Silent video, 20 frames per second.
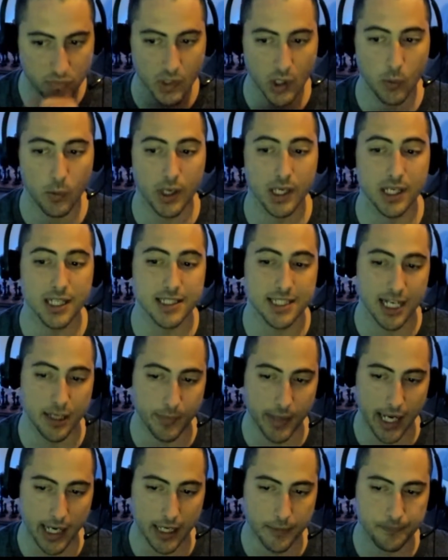we're going to take
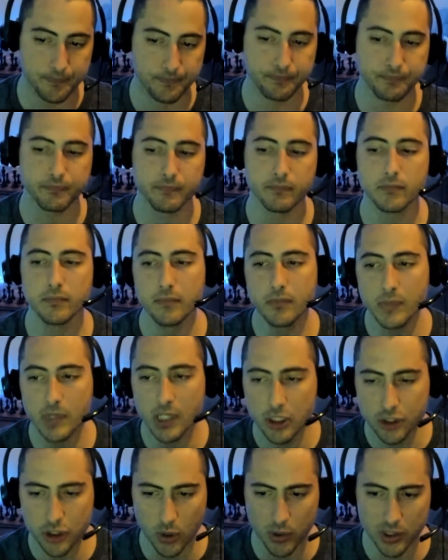back.
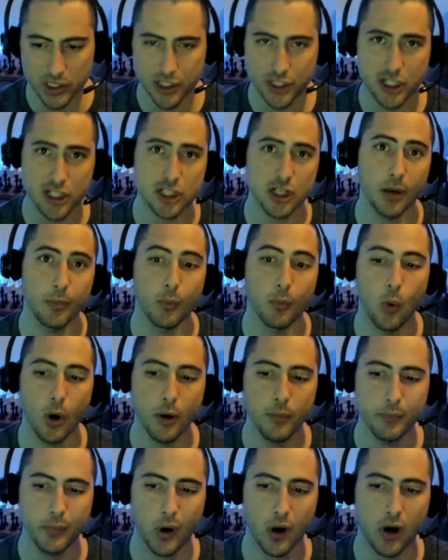So he's just up
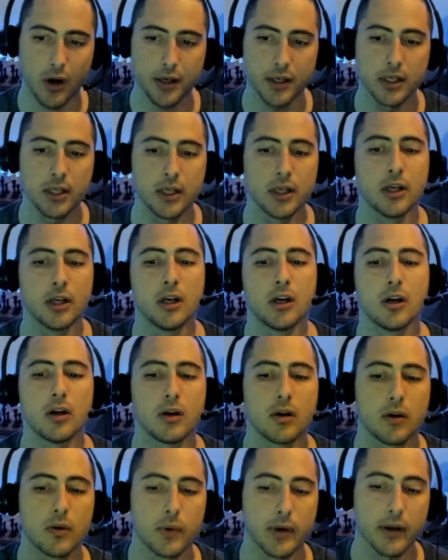one pawn.
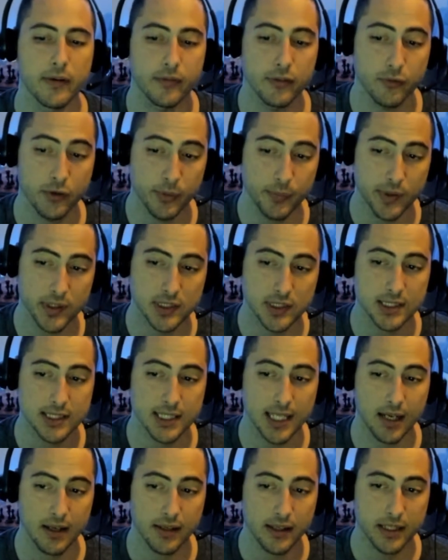We have three pieces
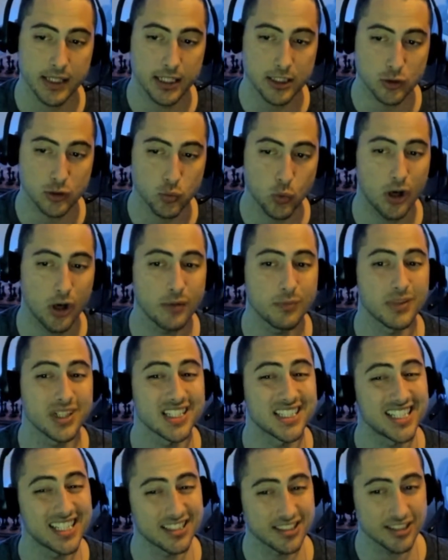out. He has one, but
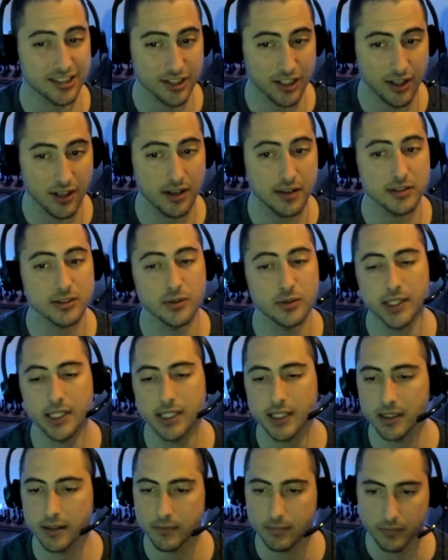it's his turn, so he
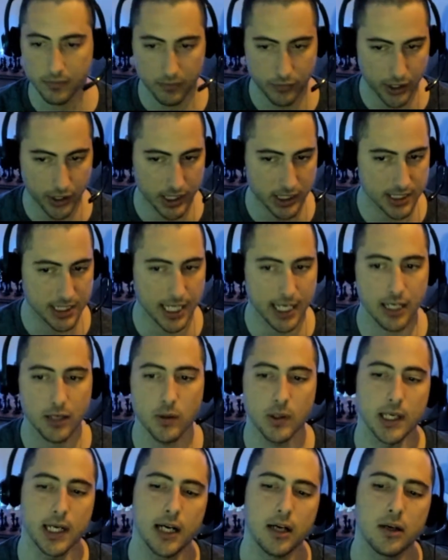can bring a second
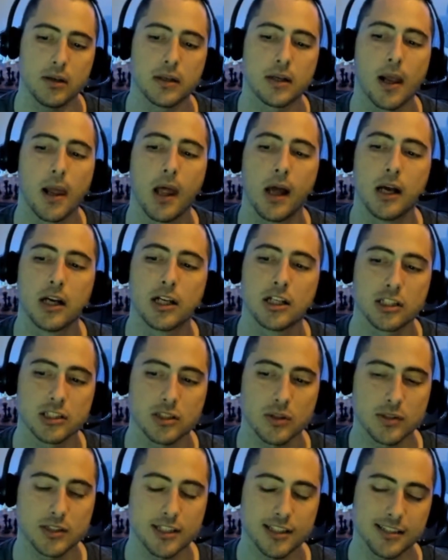one out.
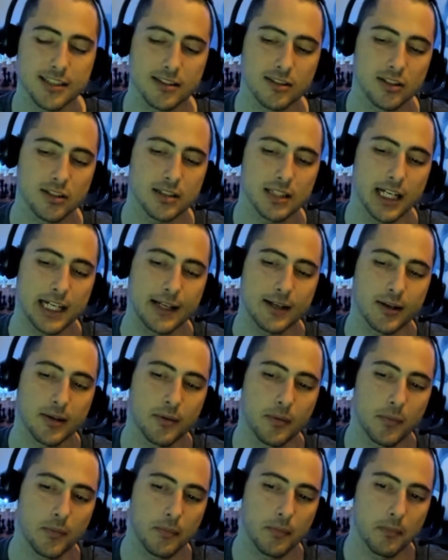So it doesn't look like
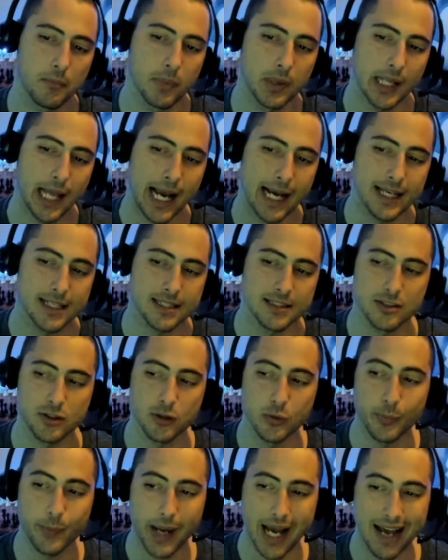black is
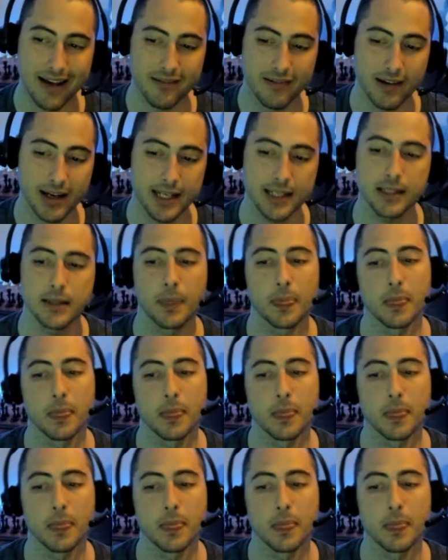too bad, right?